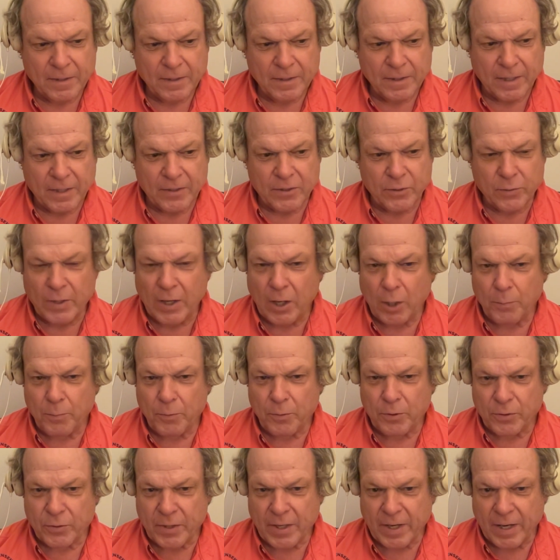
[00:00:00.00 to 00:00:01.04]
And you help
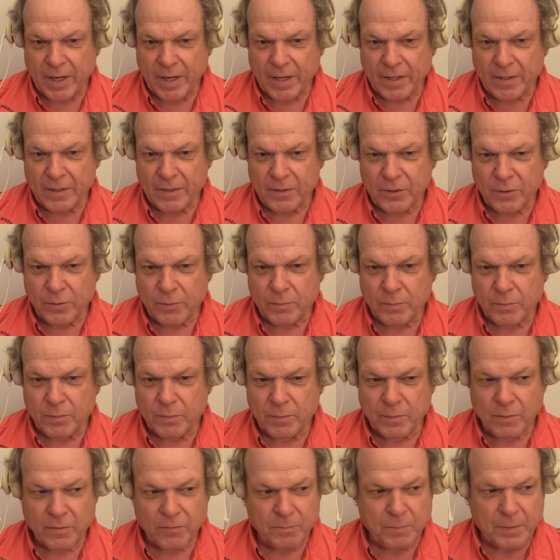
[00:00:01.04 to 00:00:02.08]
where you can.
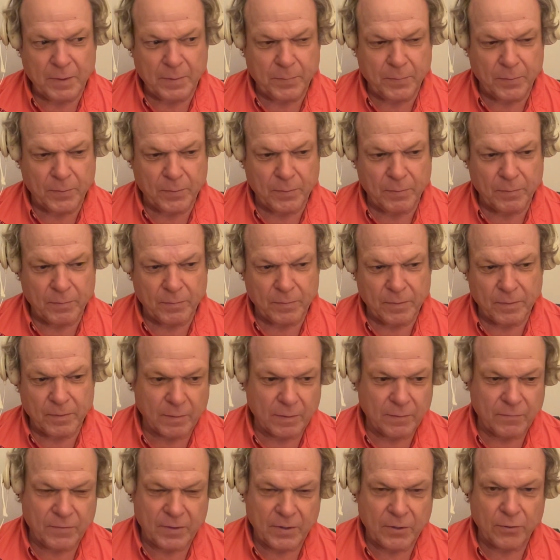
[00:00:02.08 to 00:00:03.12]
If
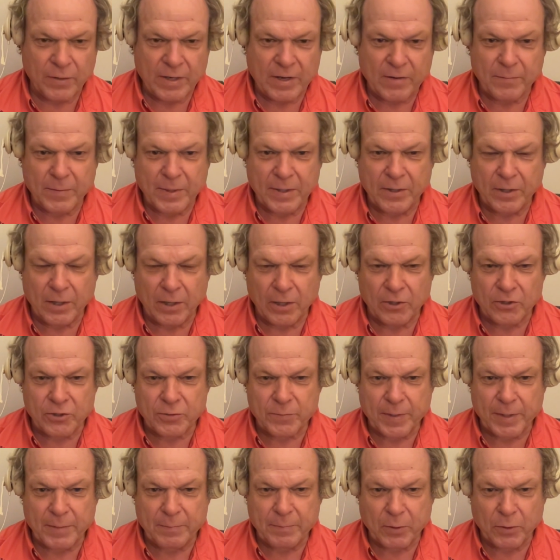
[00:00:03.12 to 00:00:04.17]
they don't have my knowledge
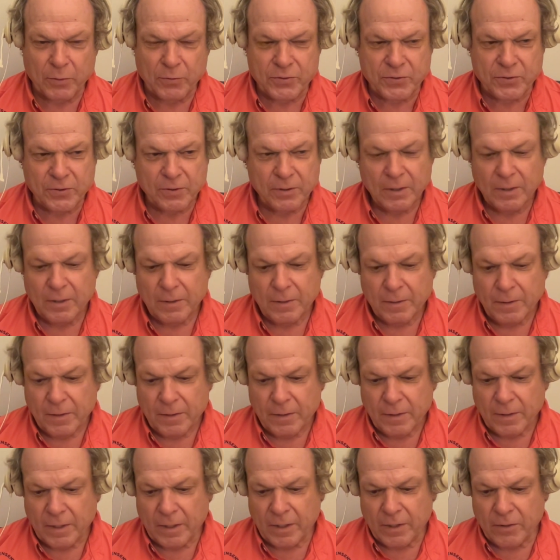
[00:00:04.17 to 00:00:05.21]
about boats,
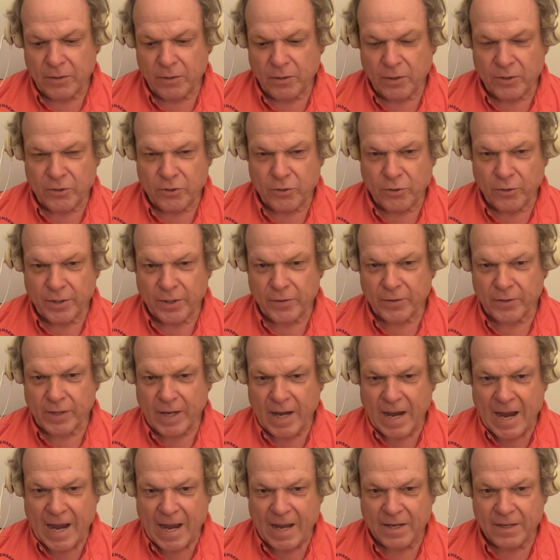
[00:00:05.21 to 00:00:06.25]
and you're another
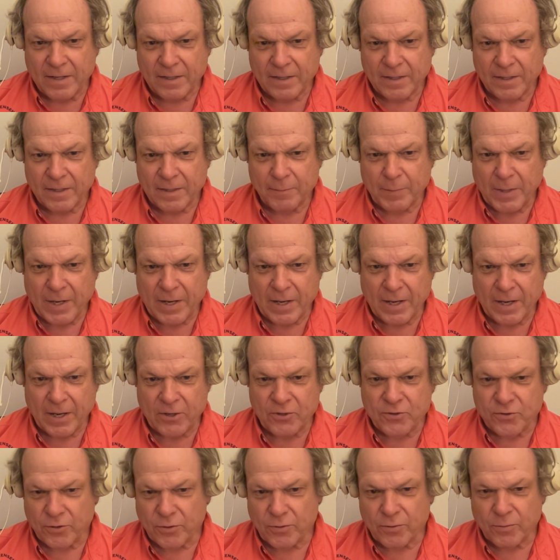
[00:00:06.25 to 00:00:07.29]
guy in my
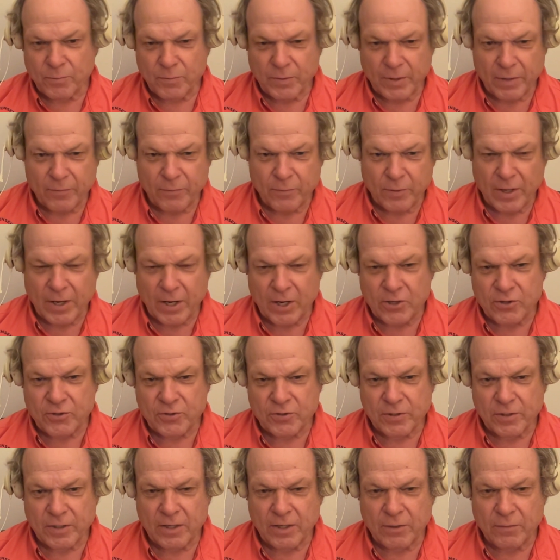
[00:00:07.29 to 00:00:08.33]
age or whatever
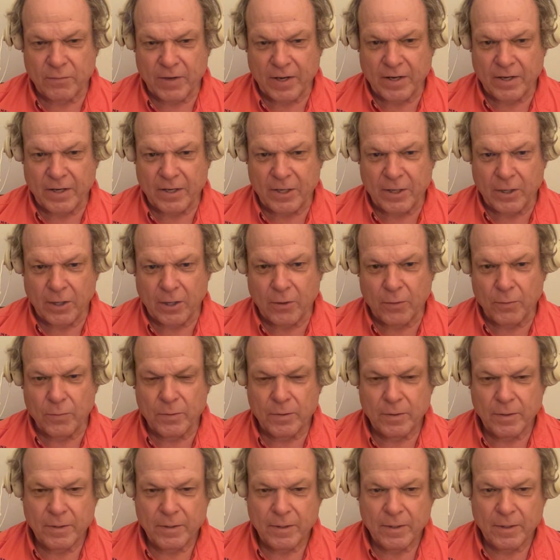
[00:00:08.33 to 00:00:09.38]
age, and you've got an ego,
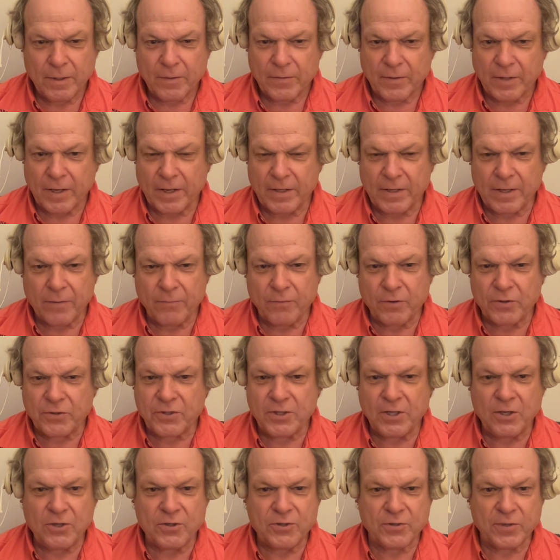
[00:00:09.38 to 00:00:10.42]
then I never
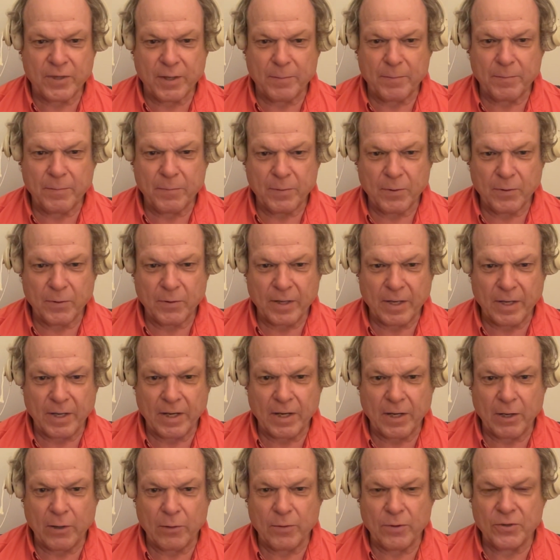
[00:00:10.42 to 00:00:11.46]
teach them. Okay,
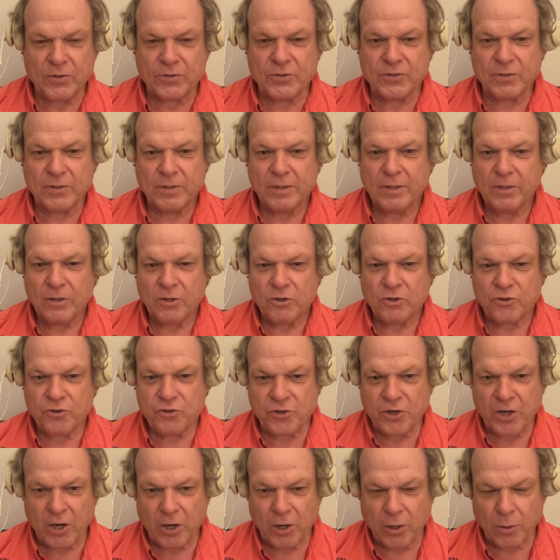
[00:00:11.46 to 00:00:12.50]
I always
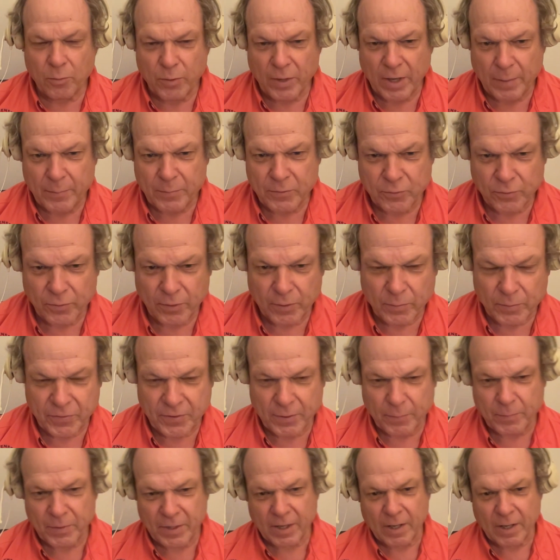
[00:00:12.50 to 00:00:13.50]
share what I'm doing with them.